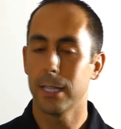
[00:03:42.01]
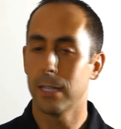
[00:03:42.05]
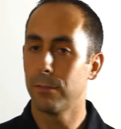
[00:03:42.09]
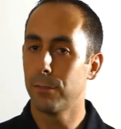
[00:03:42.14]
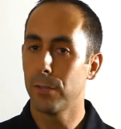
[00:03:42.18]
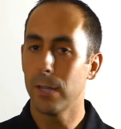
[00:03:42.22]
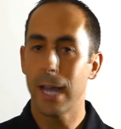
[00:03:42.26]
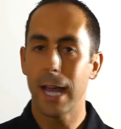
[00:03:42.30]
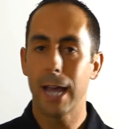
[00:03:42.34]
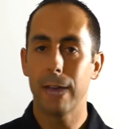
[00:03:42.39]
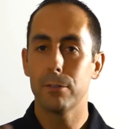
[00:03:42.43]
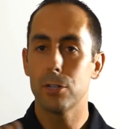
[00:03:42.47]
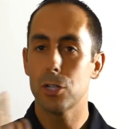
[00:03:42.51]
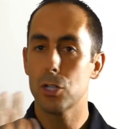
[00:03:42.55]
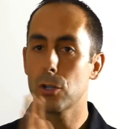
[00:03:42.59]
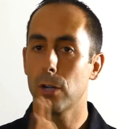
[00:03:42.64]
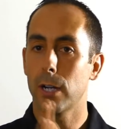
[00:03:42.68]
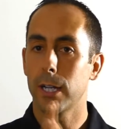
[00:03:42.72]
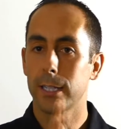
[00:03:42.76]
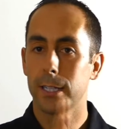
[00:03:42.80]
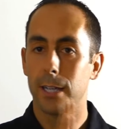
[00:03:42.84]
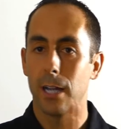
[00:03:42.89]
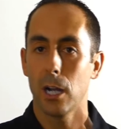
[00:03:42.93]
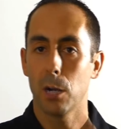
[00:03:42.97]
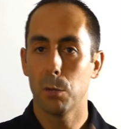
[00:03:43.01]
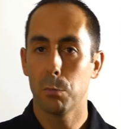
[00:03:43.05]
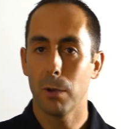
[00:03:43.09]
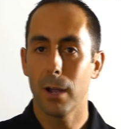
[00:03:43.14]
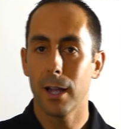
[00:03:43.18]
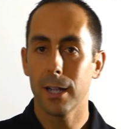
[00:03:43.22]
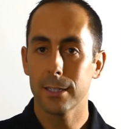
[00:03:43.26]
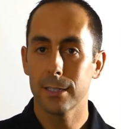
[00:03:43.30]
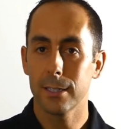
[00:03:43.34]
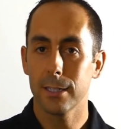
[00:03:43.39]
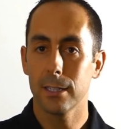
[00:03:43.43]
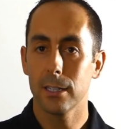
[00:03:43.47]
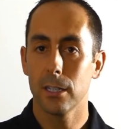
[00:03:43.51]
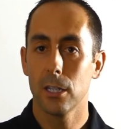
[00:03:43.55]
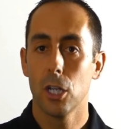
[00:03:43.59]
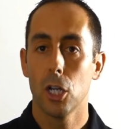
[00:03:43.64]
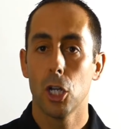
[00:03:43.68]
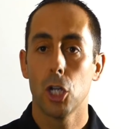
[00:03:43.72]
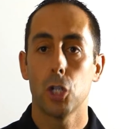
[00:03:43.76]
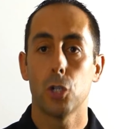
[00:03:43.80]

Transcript: And if you haven't tried chiropractic,